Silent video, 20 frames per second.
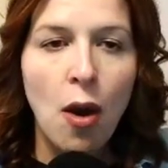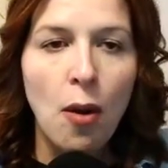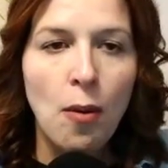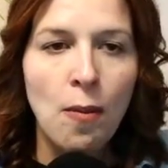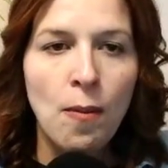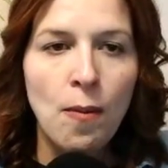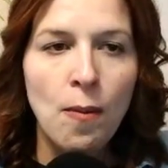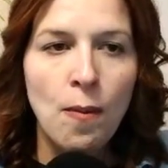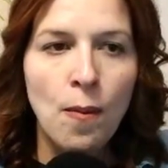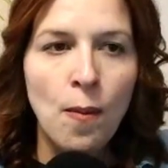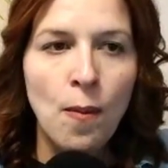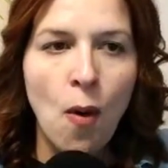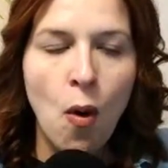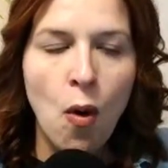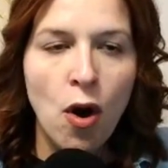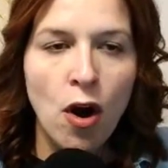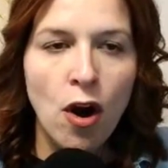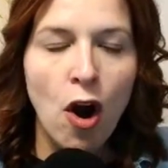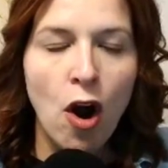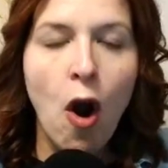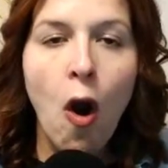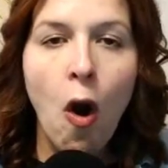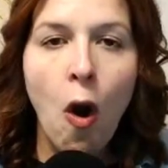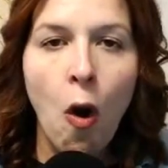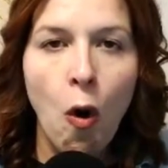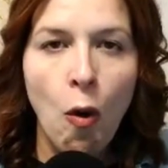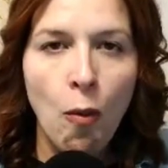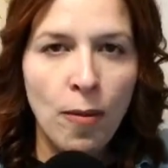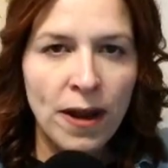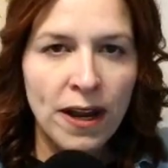more
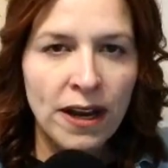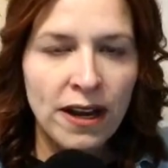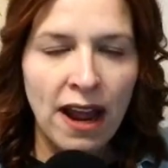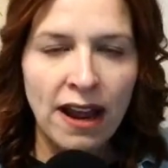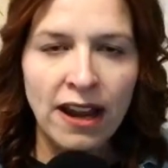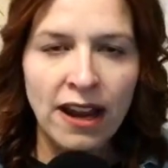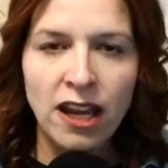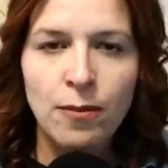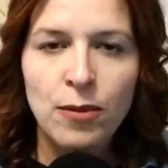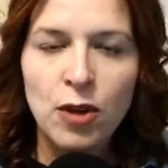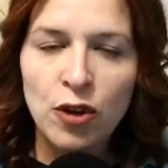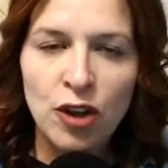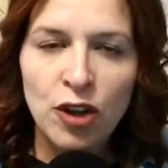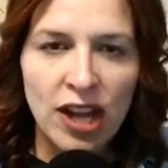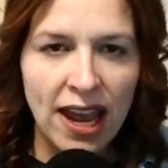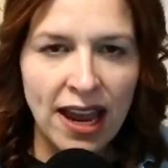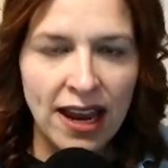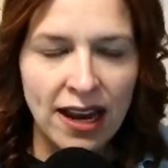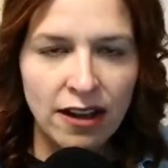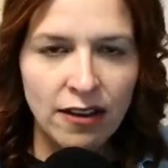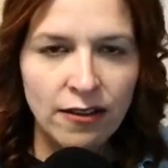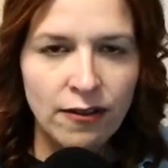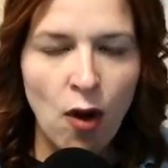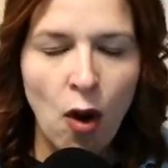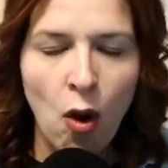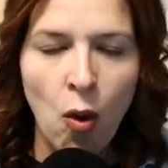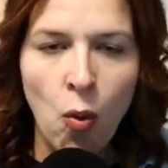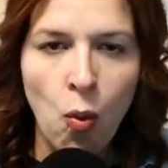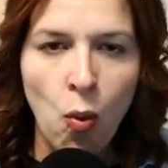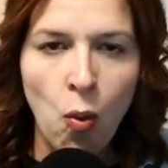open and communicative
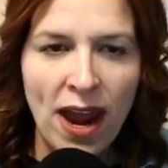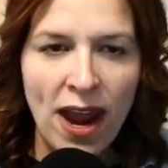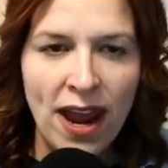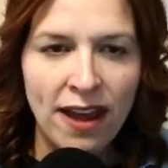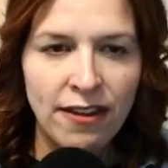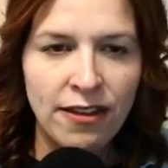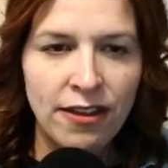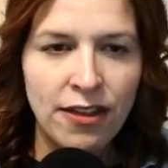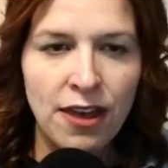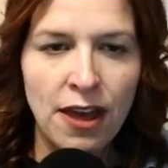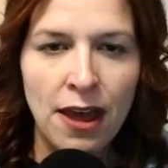with